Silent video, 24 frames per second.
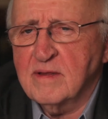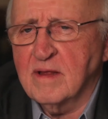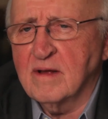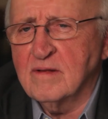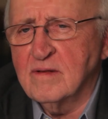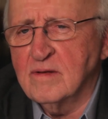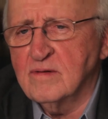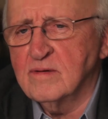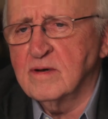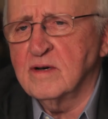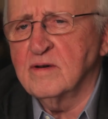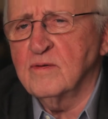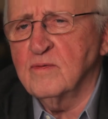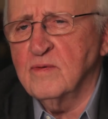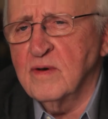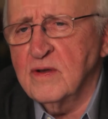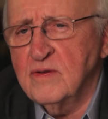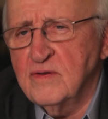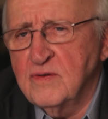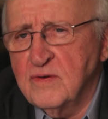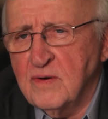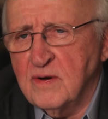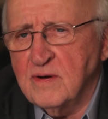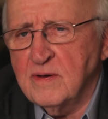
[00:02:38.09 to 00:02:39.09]
The Lord
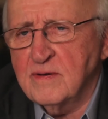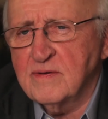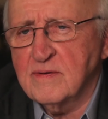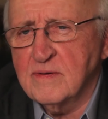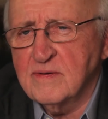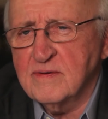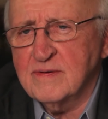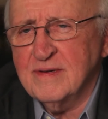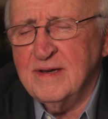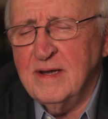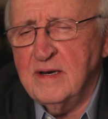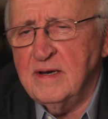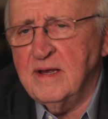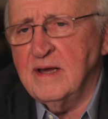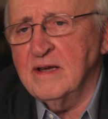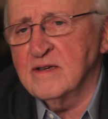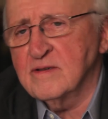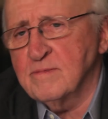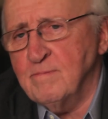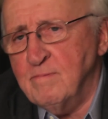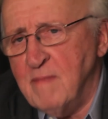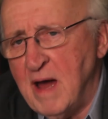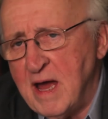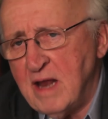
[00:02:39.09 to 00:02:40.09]
rejoices in
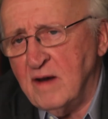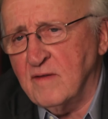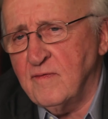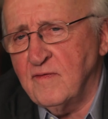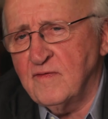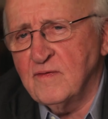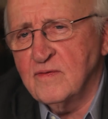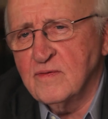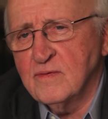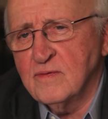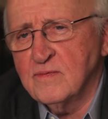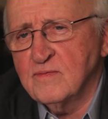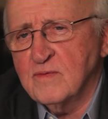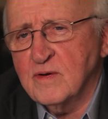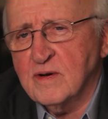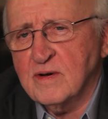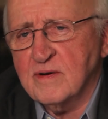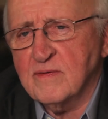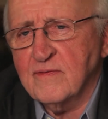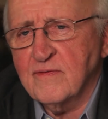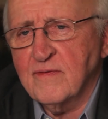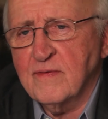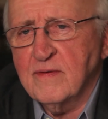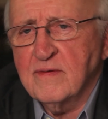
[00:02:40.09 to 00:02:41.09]
his manifold
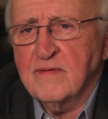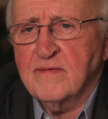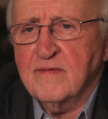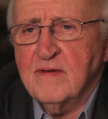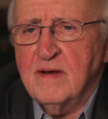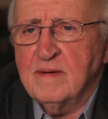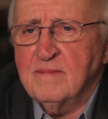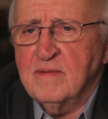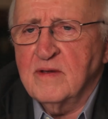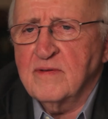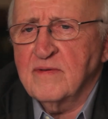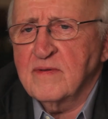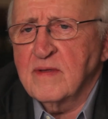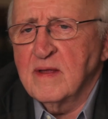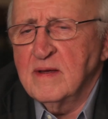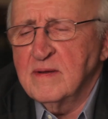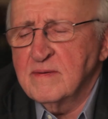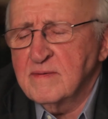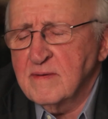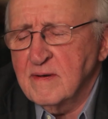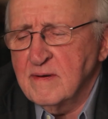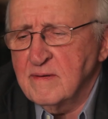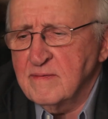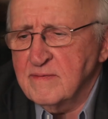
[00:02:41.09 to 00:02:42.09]
works, the psalmist
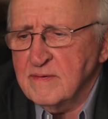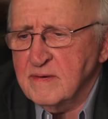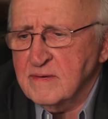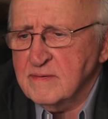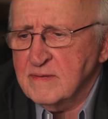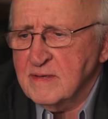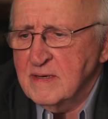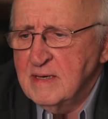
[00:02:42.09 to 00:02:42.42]
tells us.